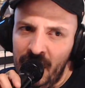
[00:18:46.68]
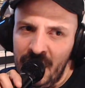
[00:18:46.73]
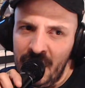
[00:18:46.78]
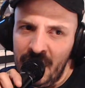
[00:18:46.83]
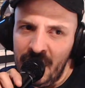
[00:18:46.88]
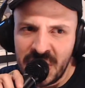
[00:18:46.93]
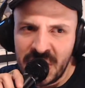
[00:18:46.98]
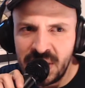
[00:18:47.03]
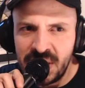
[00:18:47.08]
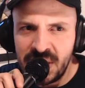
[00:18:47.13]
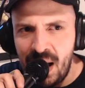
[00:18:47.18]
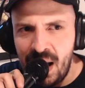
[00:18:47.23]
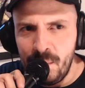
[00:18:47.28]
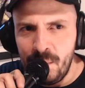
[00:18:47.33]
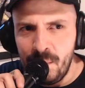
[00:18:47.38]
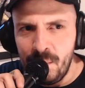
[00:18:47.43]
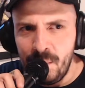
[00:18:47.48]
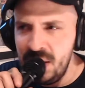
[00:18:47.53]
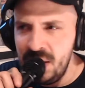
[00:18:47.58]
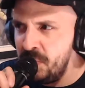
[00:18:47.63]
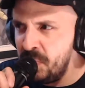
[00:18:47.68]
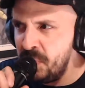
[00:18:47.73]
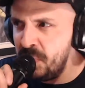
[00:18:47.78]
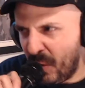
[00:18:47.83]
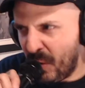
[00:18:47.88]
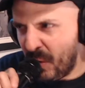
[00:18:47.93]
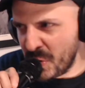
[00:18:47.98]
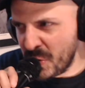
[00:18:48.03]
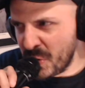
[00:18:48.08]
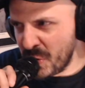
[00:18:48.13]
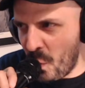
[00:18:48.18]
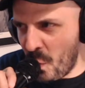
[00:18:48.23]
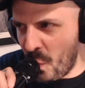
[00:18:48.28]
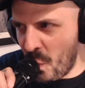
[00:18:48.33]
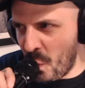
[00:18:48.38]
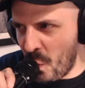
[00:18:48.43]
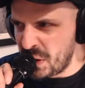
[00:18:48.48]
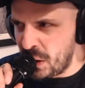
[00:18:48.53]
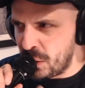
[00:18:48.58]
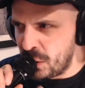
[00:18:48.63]
zombie punched over
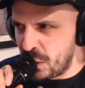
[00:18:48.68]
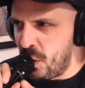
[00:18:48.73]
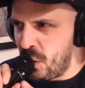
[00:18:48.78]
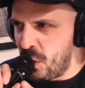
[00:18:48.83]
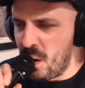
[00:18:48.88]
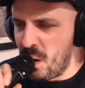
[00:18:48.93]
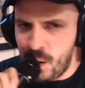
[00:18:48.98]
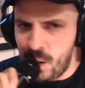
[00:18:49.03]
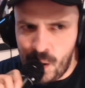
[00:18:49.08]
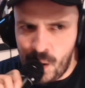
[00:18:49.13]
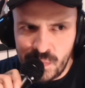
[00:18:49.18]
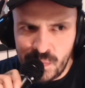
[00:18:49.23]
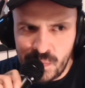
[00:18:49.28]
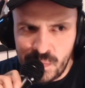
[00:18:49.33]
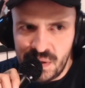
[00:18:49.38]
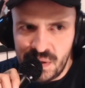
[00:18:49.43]
with the long arms.